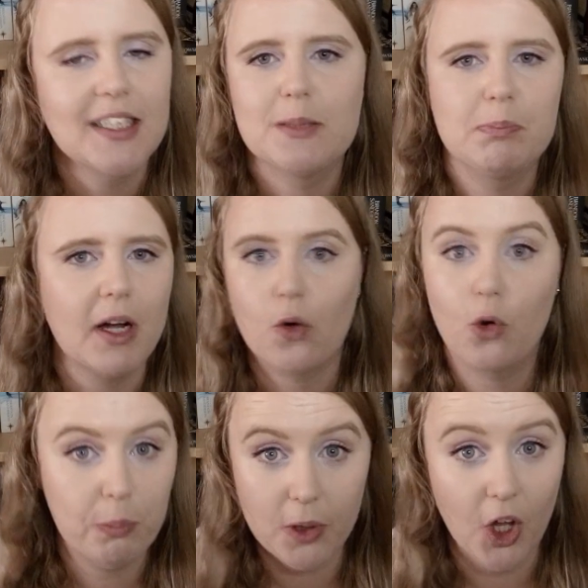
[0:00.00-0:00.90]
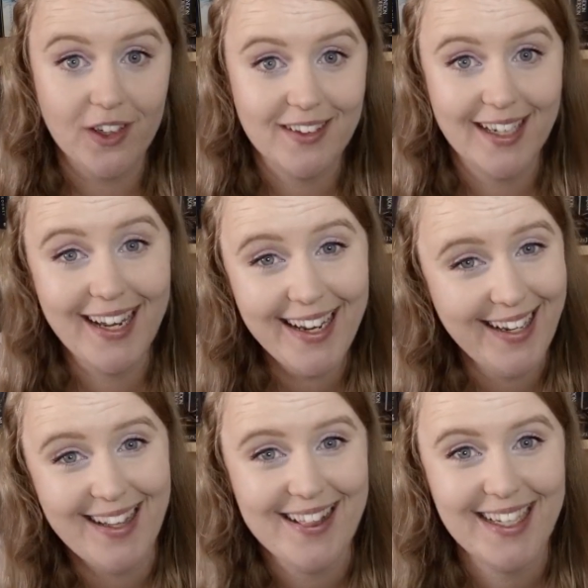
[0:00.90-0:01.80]
There is bugger all plot
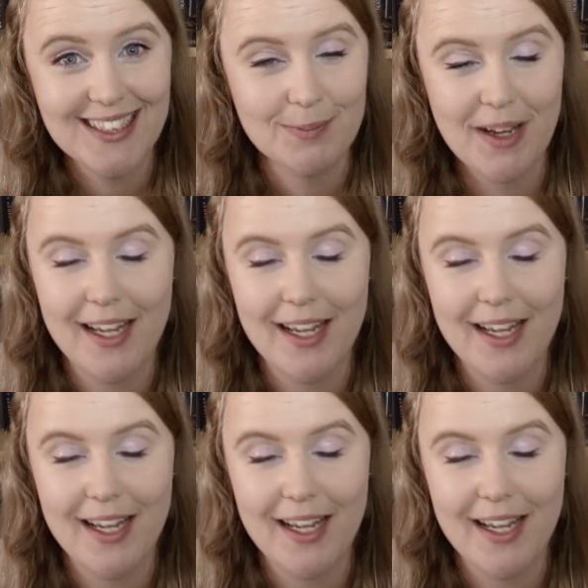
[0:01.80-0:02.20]
in these,